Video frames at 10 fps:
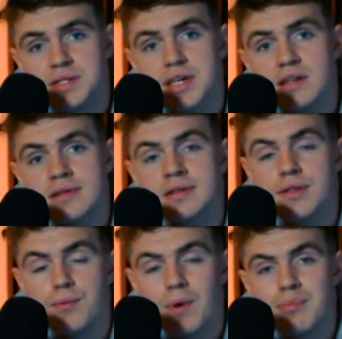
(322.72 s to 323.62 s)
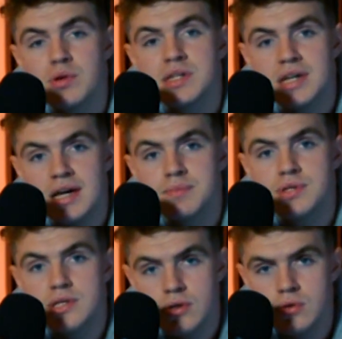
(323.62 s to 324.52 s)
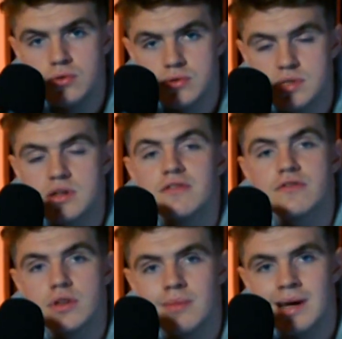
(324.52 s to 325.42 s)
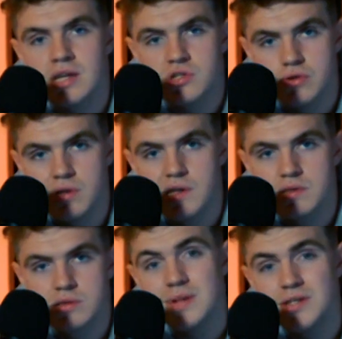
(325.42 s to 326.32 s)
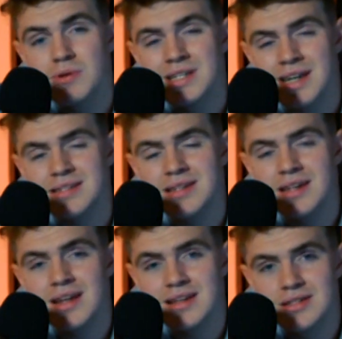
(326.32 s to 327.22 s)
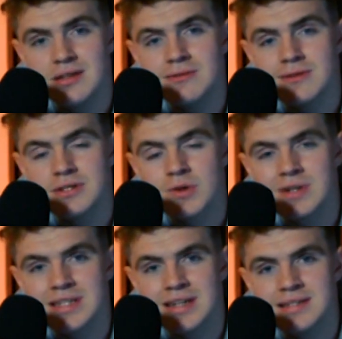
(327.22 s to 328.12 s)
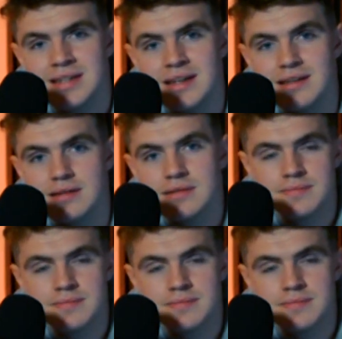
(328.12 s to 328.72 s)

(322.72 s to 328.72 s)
let's get into the weapon types used for the mass shootings. Between 1982 and 2019,